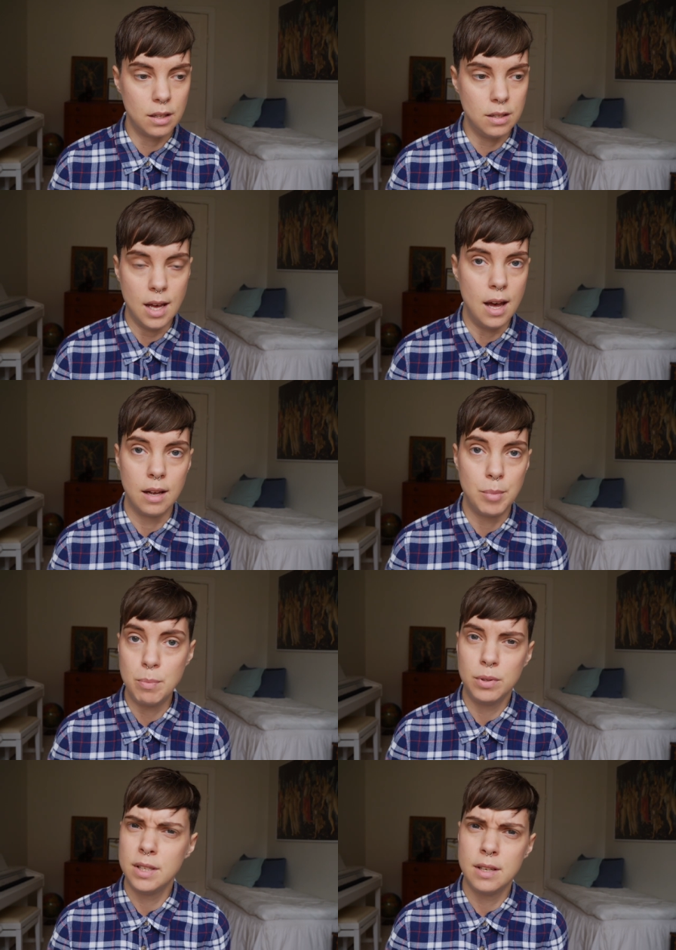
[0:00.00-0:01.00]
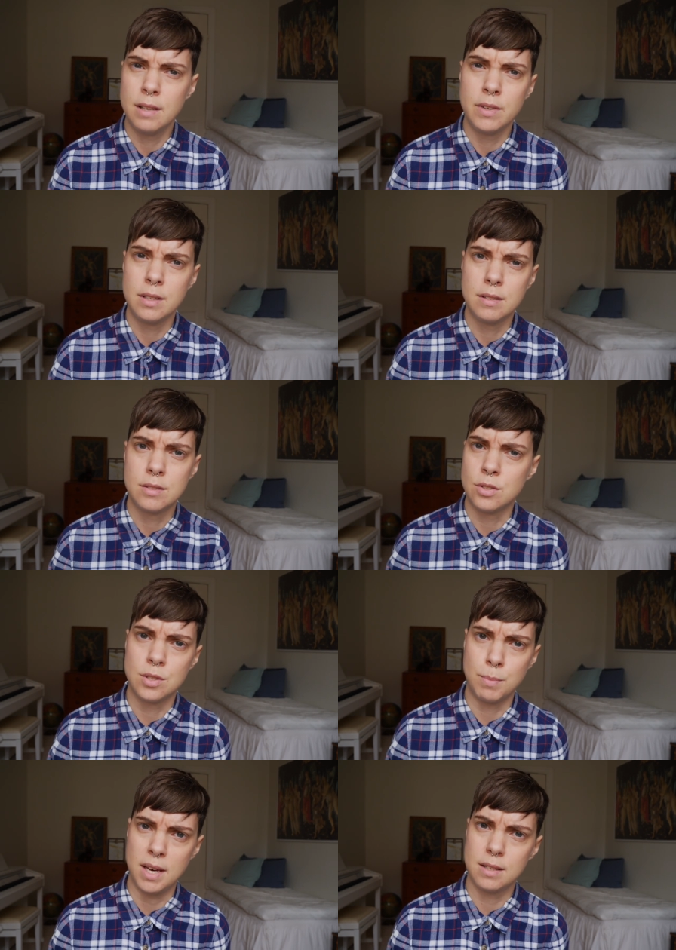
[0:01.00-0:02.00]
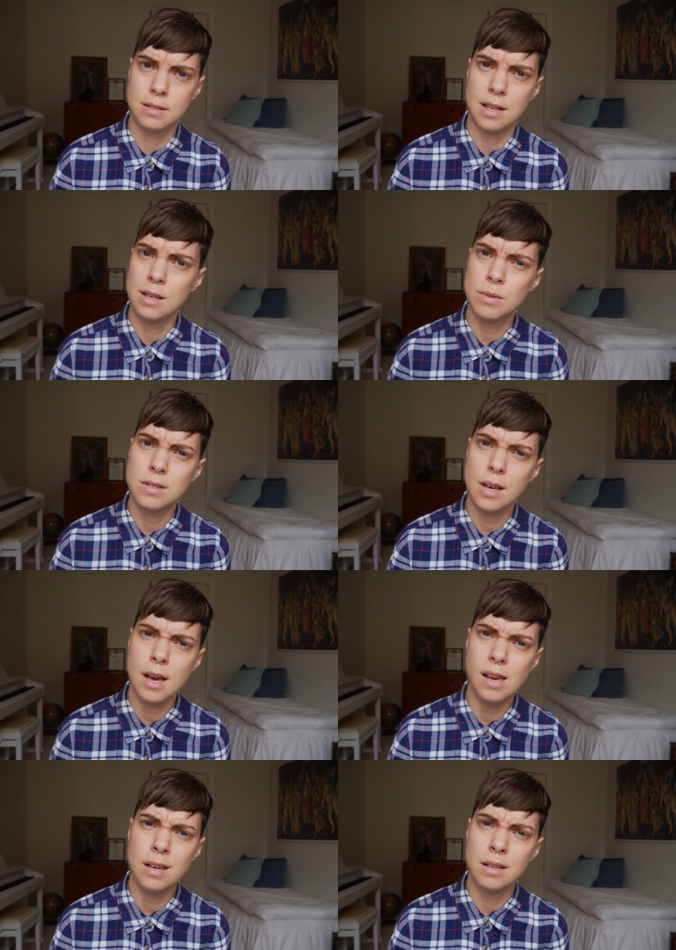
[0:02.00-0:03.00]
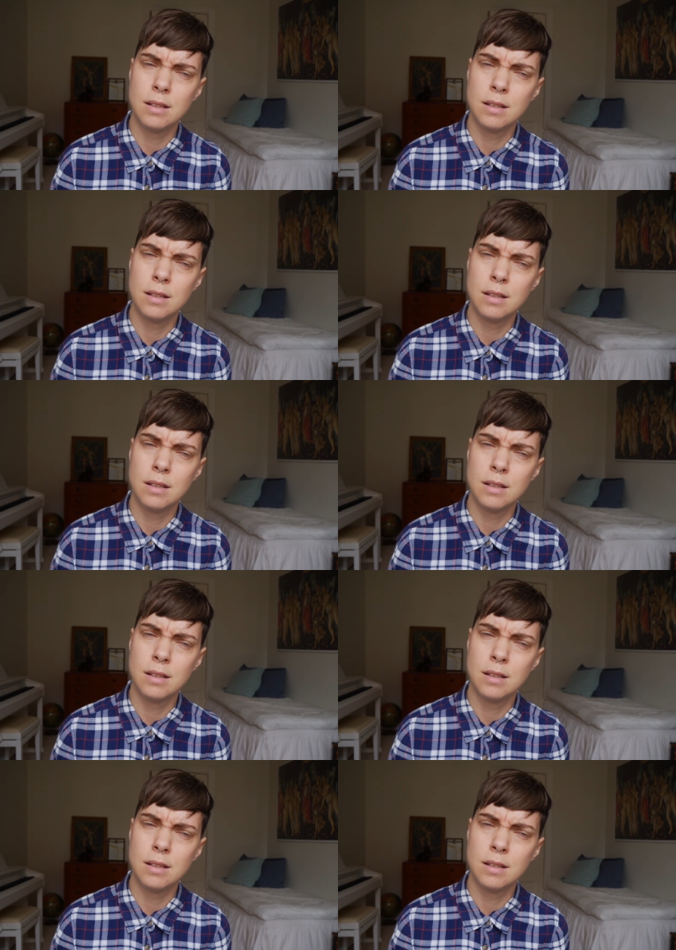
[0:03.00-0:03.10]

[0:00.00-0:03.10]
yeah, people didn't even suspect that he was gay.